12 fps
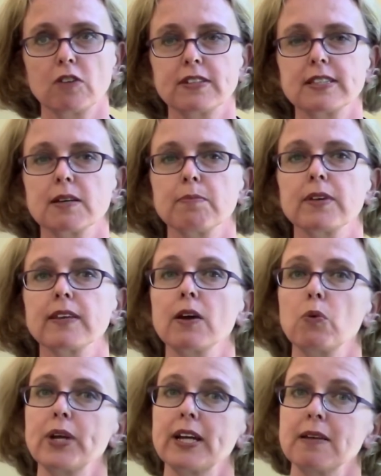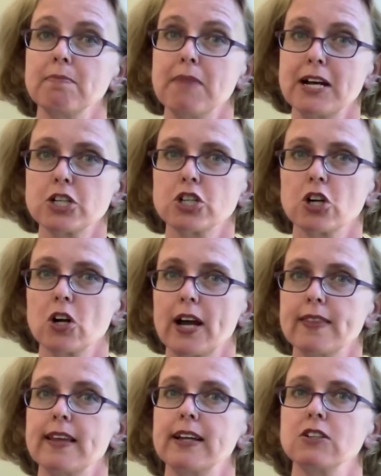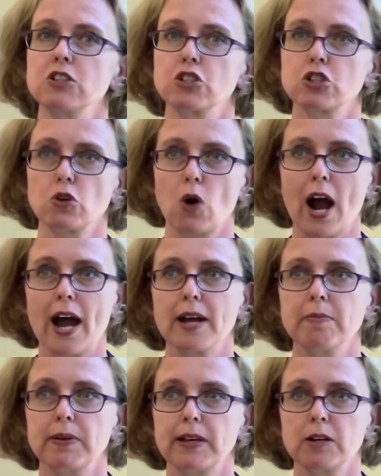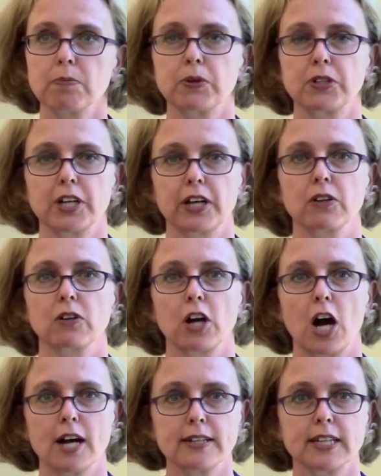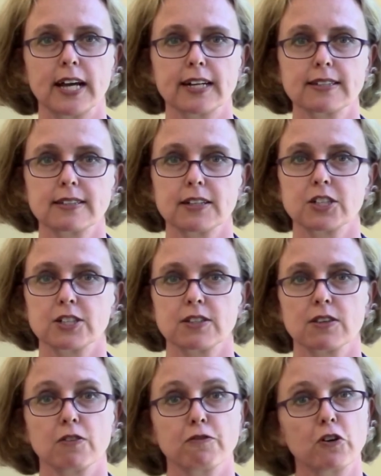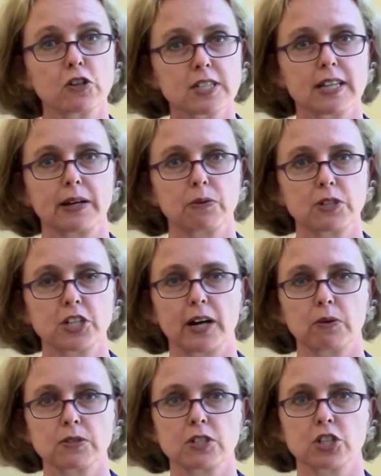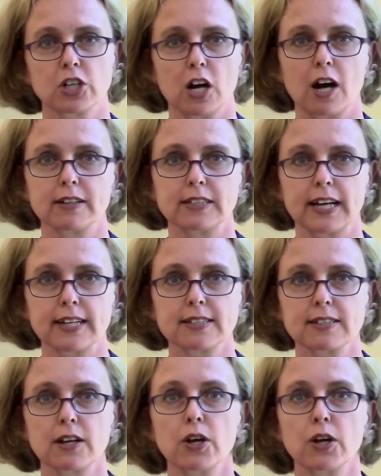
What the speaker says: it's something that we can measure and then describe in a particular context, such as in the first language acquisition context.